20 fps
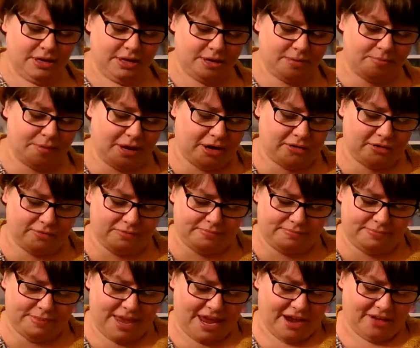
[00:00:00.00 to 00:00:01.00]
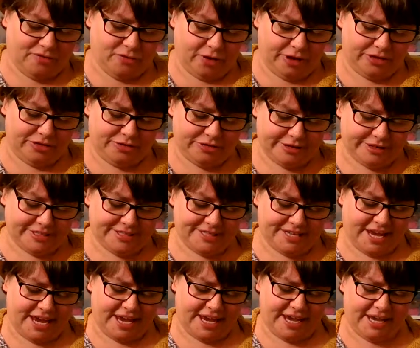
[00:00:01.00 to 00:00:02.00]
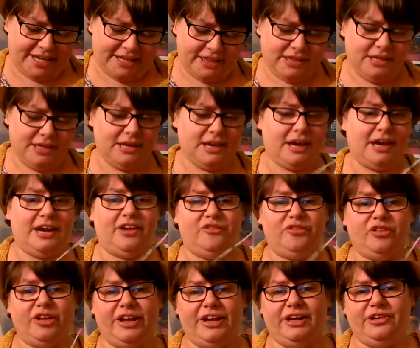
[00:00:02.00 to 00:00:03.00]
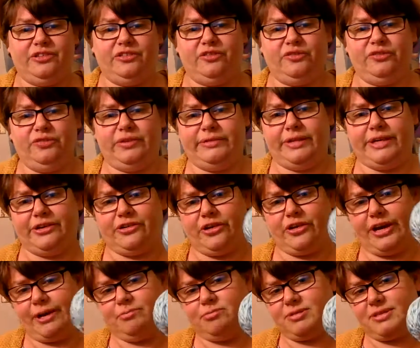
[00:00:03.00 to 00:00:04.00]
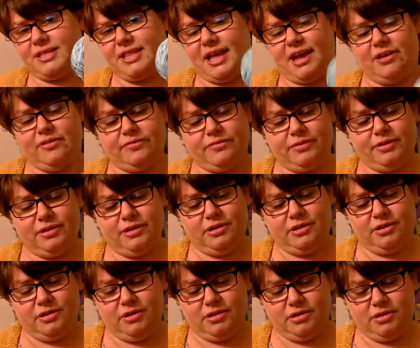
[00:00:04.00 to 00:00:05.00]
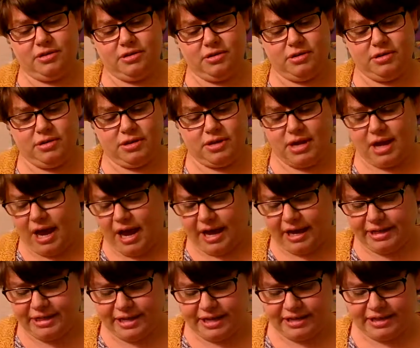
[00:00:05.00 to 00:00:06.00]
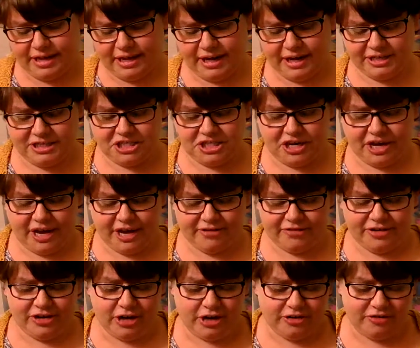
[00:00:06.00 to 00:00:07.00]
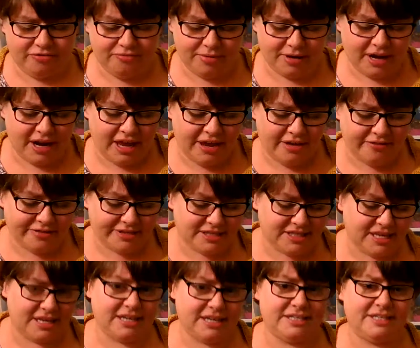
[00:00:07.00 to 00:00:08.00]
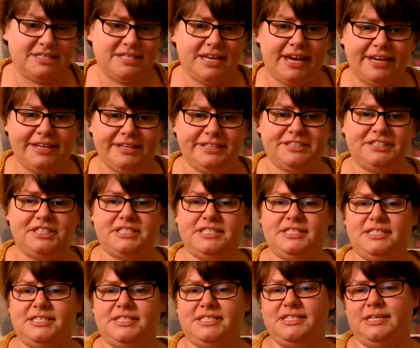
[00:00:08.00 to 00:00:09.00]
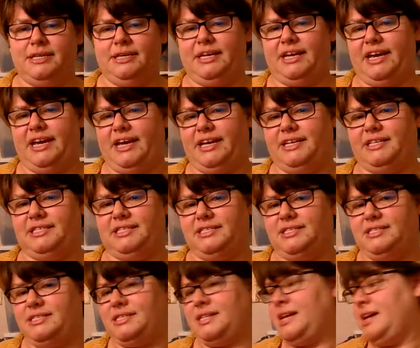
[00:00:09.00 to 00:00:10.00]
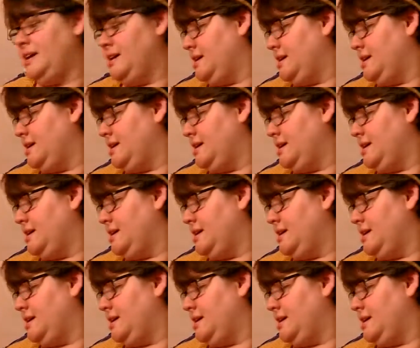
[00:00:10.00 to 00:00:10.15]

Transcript: about halfway through the skein. I have like 50 grams left. I think that I should have enough, but I have a second skein just in case